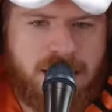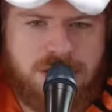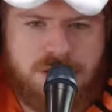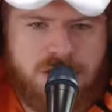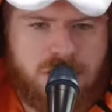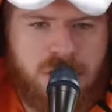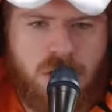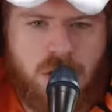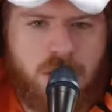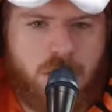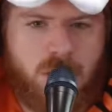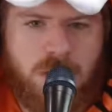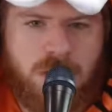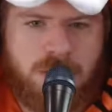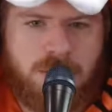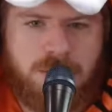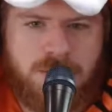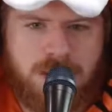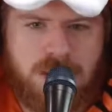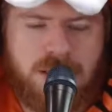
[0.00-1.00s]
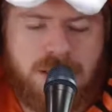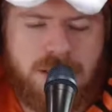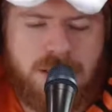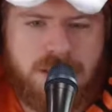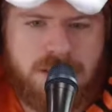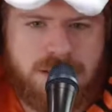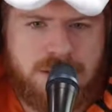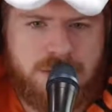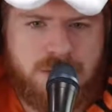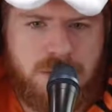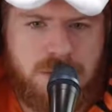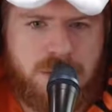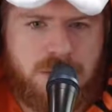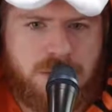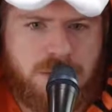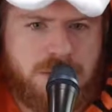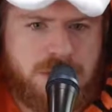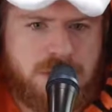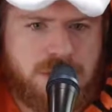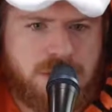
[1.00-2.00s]
I just don't want to be
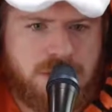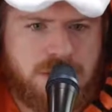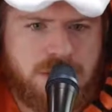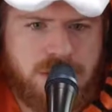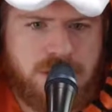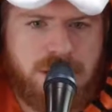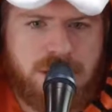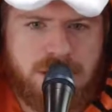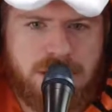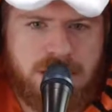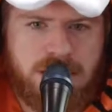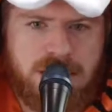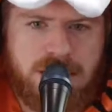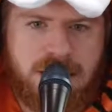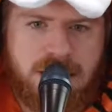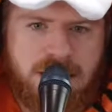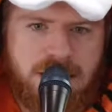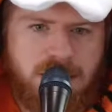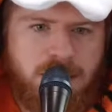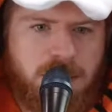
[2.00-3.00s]
exposed legally